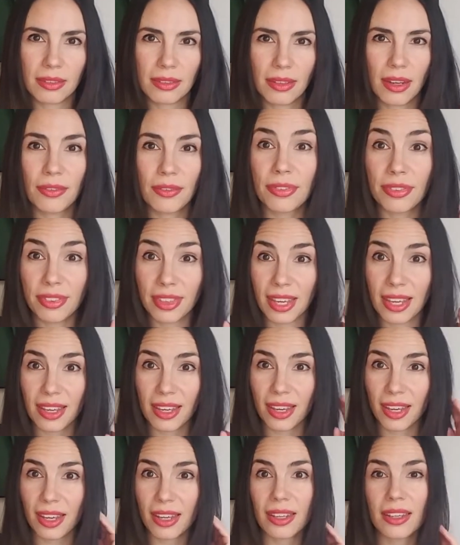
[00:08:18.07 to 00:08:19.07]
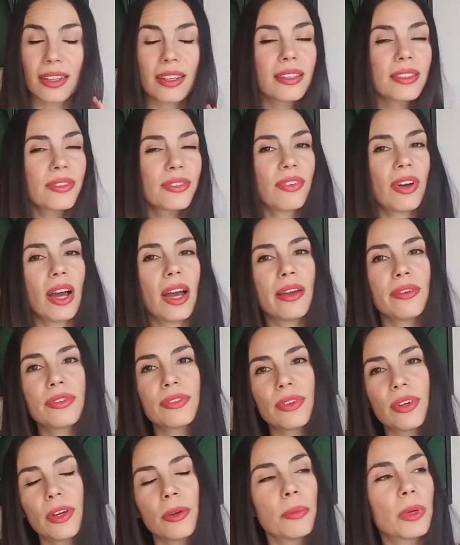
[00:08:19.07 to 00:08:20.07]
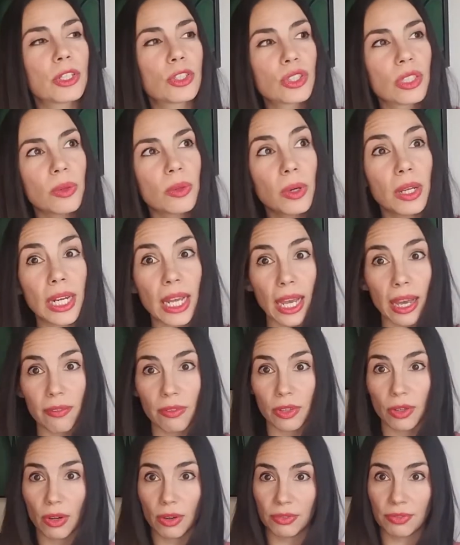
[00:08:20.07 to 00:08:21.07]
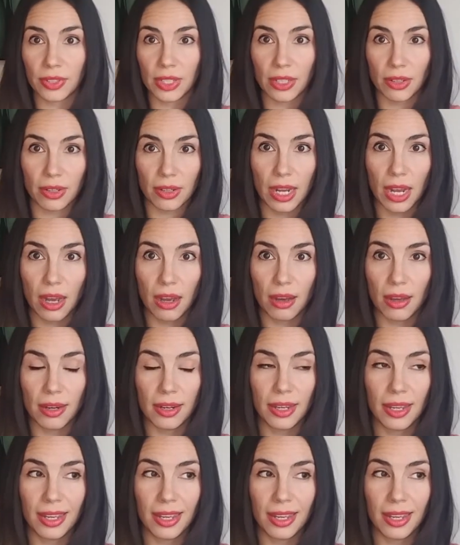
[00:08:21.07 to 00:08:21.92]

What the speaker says: of thinking, because 5s very much, they want to have it all figured out